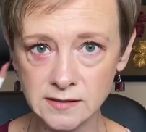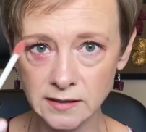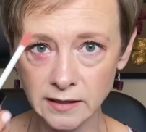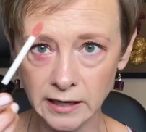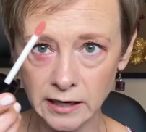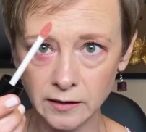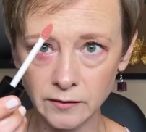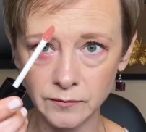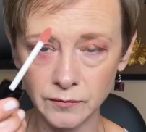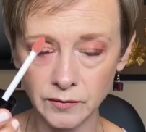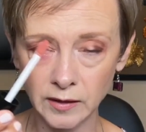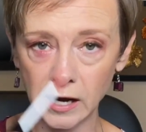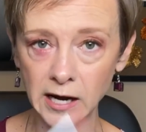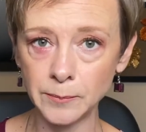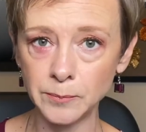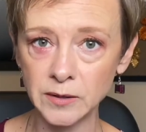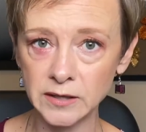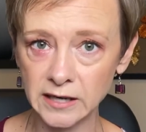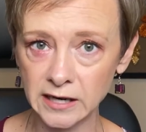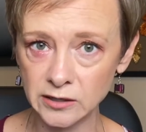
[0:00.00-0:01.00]
that have
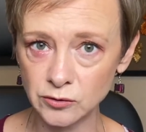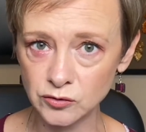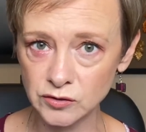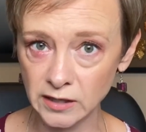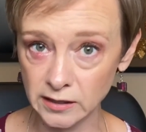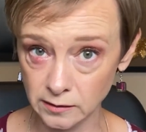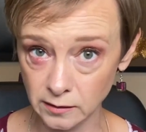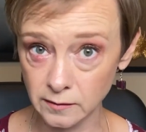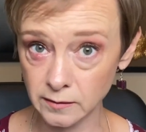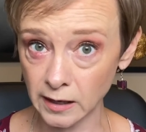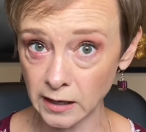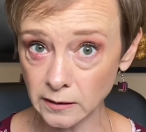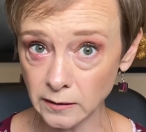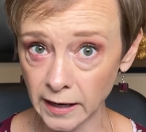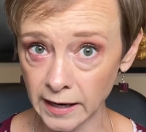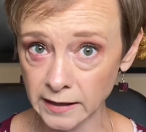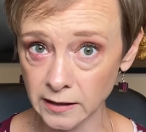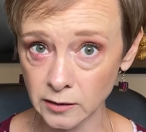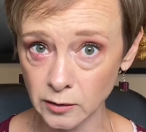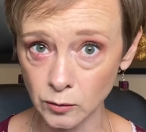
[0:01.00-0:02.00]
applicators like this. I
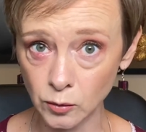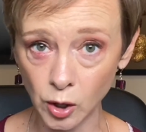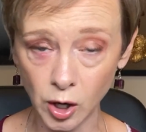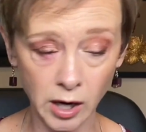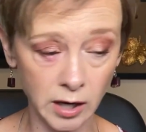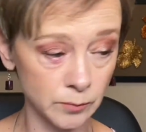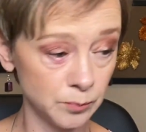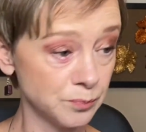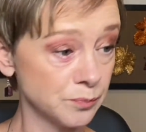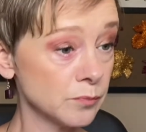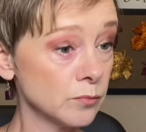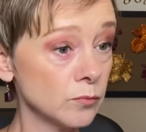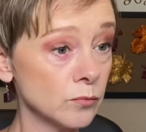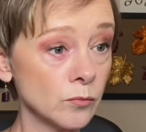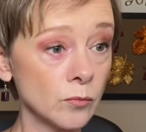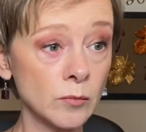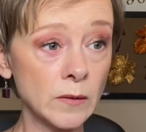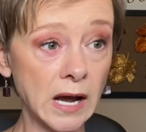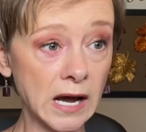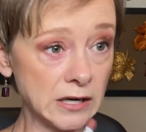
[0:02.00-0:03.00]
like it a lot.
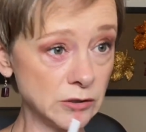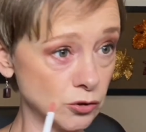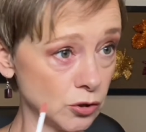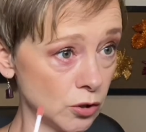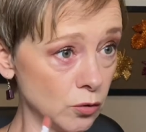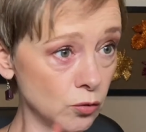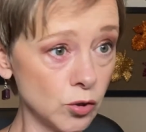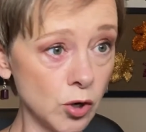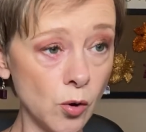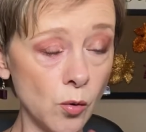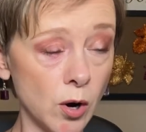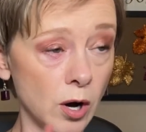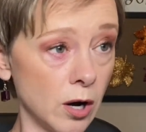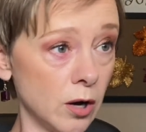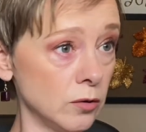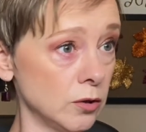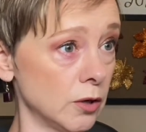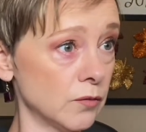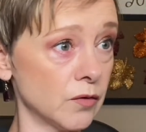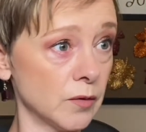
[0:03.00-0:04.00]
I don't go
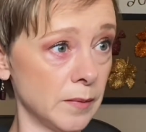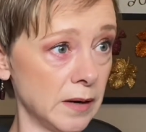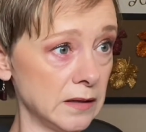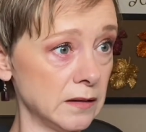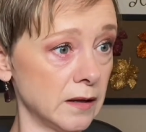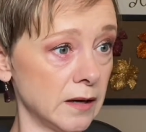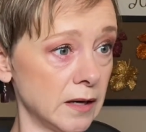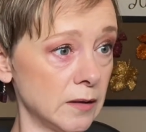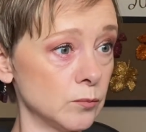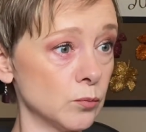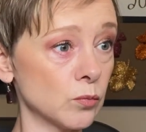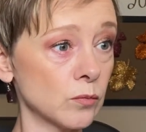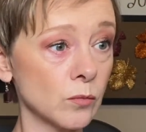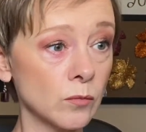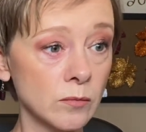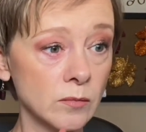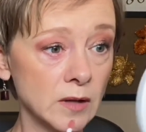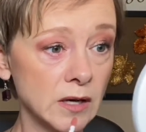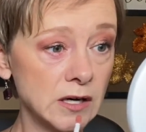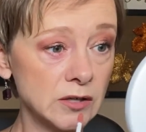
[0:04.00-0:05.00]
all over my lip.
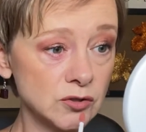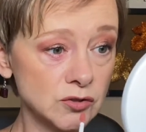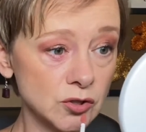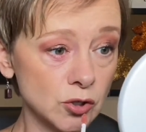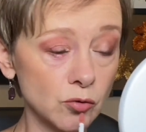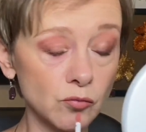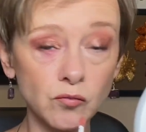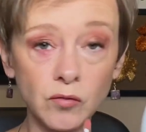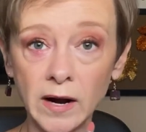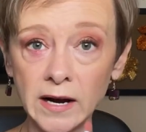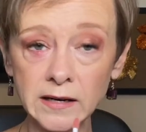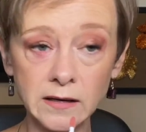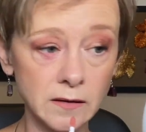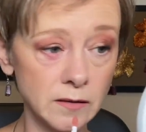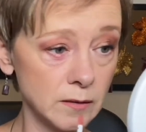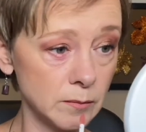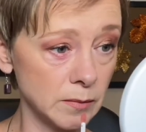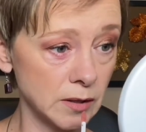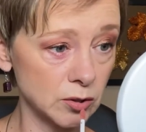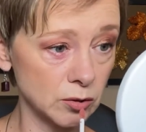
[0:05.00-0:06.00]
I just go right in
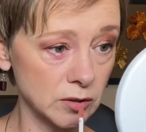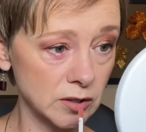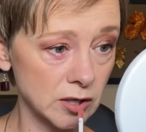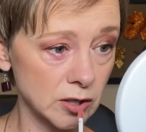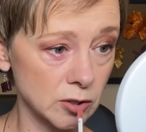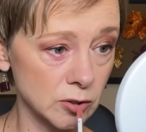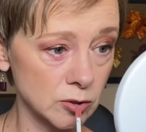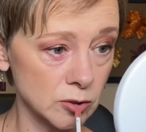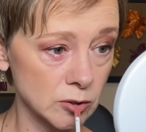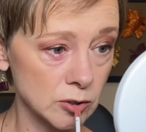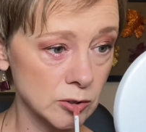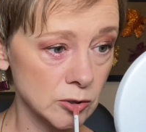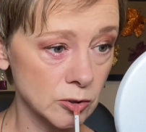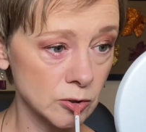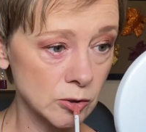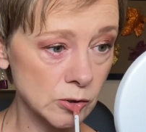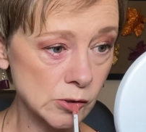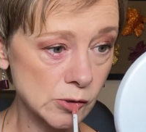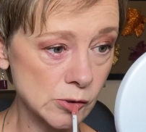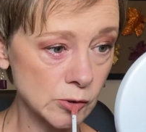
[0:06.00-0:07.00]
the middle here.
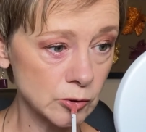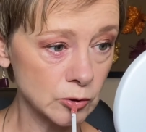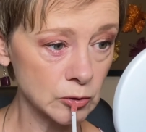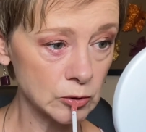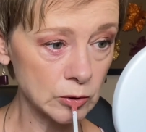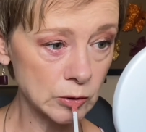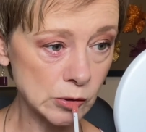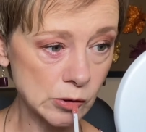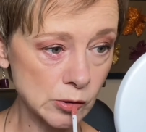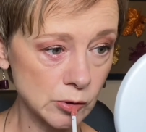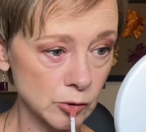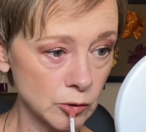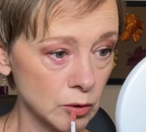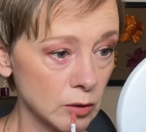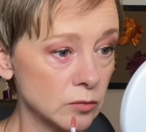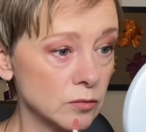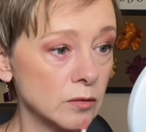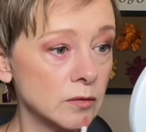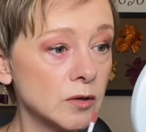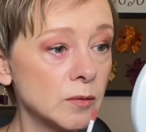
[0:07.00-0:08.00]

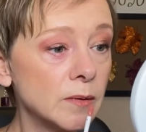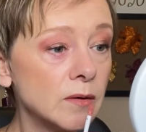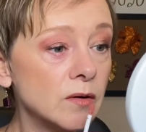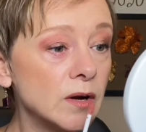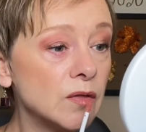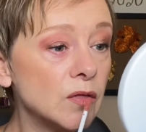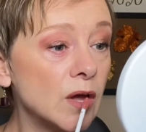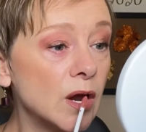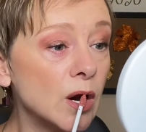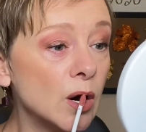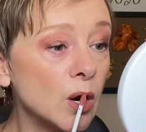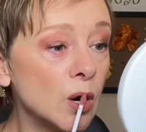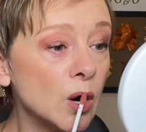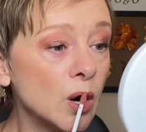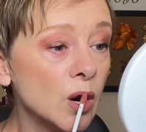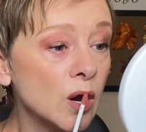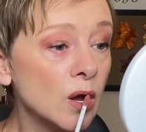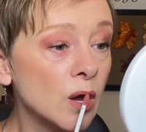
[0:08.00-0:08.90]
So a little bit right there.